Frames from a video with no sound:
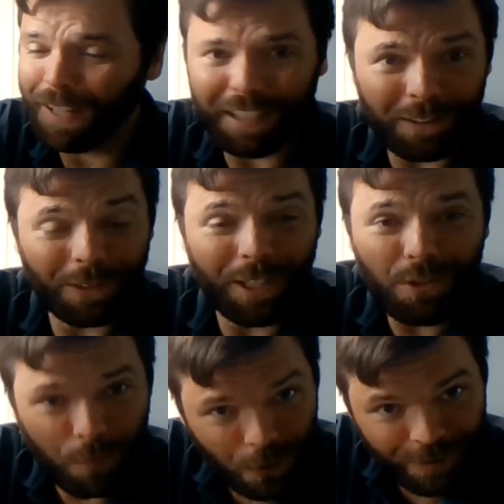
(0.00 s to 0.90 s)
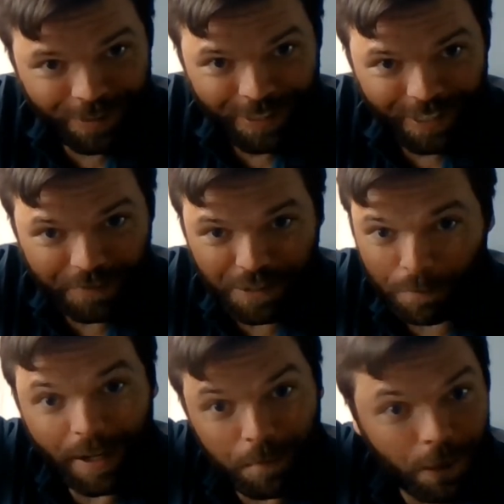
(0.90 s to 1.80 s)
little teaspoon of
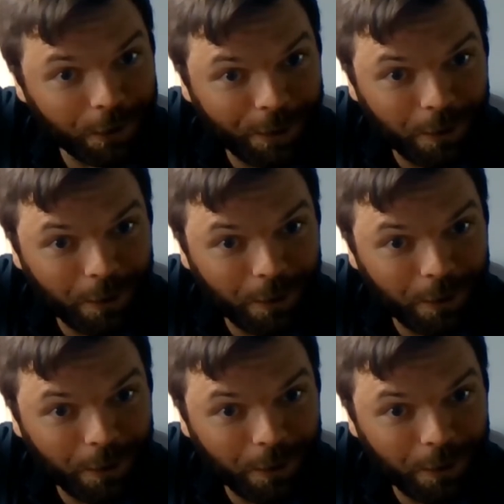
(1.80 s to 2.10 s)
this peanut butter.